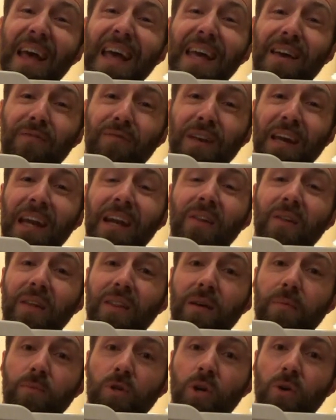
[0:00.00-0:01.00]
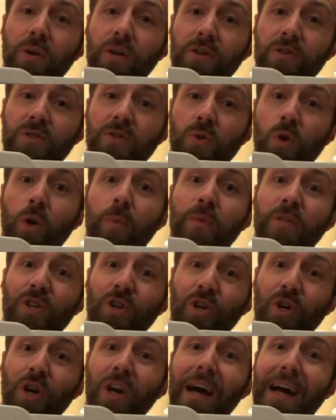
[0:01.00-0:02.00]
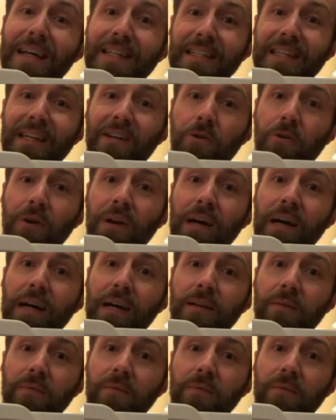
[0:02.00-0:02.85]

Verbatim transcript: if kenneling them during a storm is a good idea or not.